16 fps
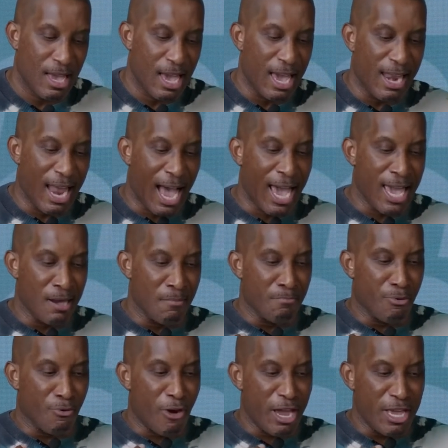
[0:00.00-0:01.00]
and I
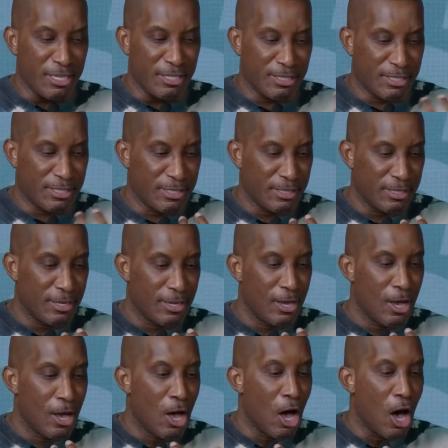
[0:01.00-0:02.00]
embrace
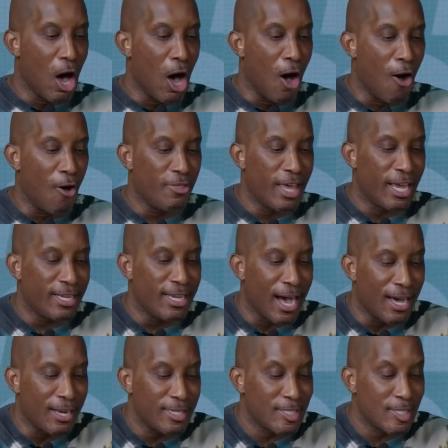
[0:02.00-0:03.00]
all that
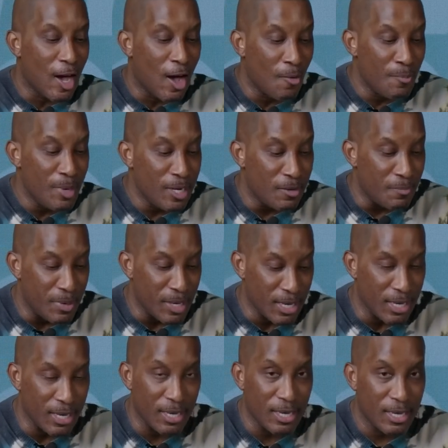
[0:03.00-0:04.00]
God has called me to be,